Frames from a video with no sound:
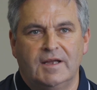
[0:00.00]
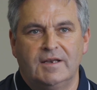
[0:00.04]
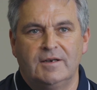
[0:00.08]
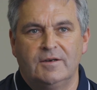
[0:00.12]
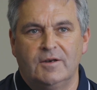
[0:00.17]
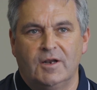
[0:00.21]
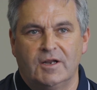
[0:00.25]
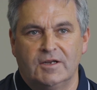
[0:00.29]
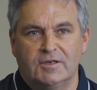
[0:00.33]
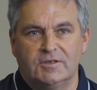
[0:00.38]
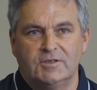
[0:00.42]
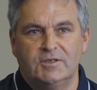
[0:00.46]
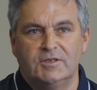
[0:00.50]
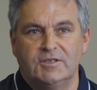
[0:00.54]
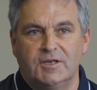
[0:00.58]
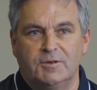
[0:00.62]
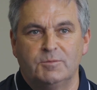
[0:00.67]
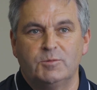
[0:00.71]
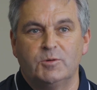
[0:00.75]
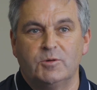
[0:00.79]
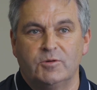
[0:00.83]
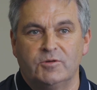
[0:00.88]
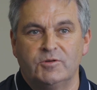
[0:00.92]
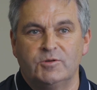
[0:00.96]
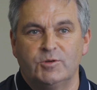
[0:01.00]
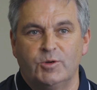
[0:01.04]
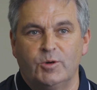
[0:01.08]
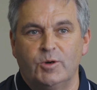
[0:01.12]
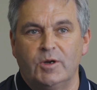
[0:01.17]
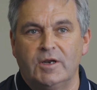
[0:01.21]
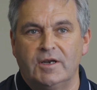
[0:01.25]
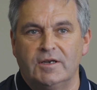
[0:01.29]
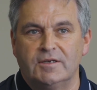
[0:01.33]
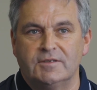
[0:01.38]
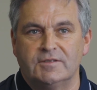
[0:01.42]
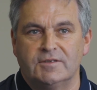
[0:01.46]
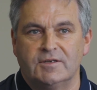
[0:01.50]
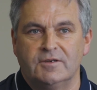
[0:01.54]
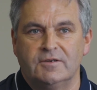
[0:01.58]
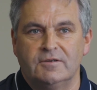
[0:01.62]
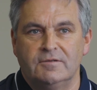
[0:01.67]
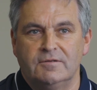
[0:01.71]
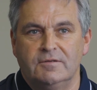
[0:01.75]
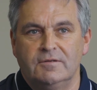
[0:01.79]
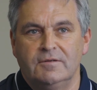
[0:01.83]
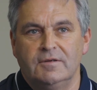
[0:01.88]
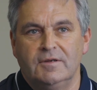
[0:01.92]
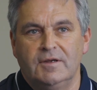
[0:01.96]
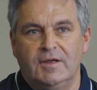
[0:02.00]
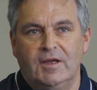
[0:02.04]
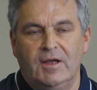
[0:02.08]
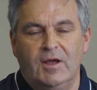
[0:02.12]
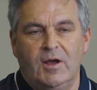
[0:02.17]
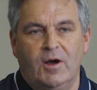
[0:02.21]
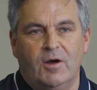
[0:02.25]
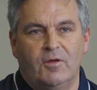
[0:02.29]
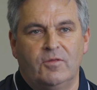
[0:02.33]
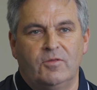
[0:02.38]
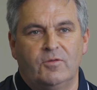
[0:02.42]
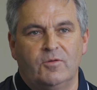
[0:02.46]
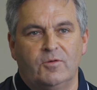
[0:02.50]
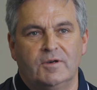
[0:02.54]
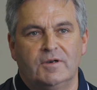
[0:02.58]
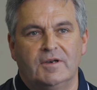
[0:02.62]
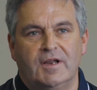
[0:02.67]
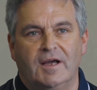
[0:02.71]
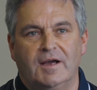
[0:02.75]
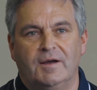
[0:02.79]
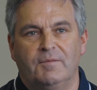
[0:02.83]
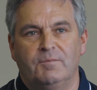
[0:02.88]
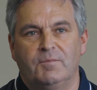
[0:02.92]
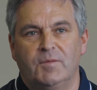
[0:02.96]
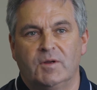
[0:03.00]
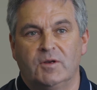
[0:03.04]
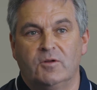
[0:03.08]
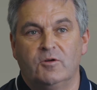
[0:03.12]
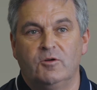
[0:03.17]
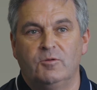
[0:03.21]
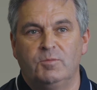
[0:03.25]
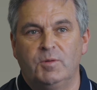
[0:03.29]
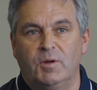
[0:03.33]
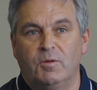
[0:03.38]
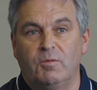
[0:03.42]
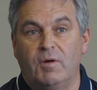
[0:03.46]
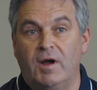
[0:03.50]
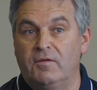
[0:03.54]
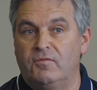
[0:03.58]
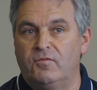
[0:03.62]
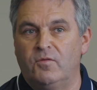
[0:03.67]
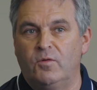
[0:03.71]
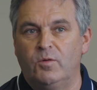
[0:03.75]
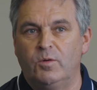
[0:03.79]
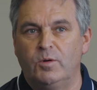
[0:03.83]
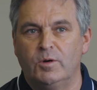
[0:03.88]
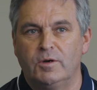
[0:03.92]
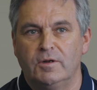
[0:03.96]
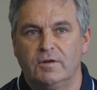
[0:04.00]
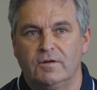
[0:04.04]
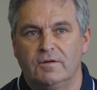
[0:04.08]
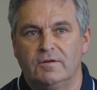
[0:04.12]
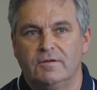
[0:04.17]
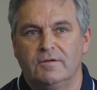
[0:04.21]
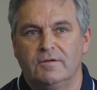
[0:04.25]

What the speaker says: and like she seemed to enjoy it, so I thought it could be a way forward.